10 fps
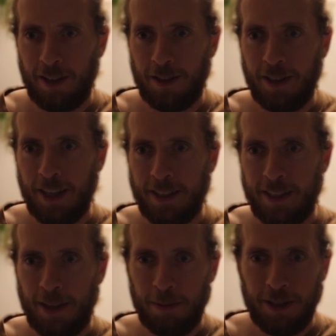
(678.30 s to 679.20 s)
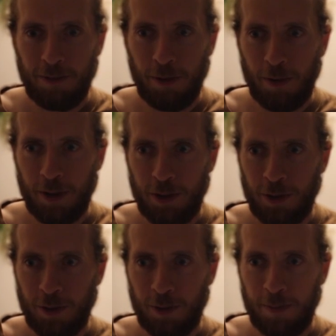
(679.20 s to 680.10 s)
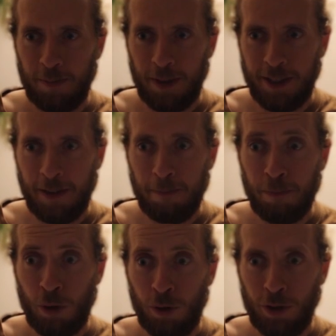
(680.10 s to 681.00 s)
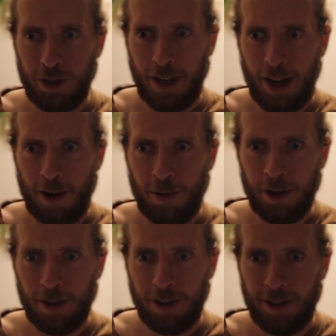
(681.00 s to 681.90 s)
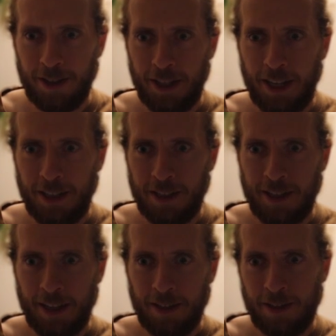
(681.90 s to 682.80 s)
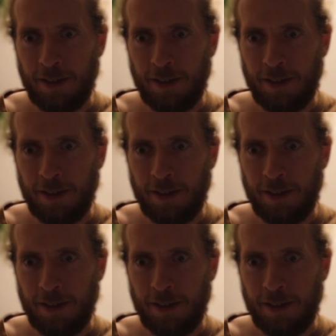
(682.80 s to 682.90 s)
Next step is we want to basically push our changes that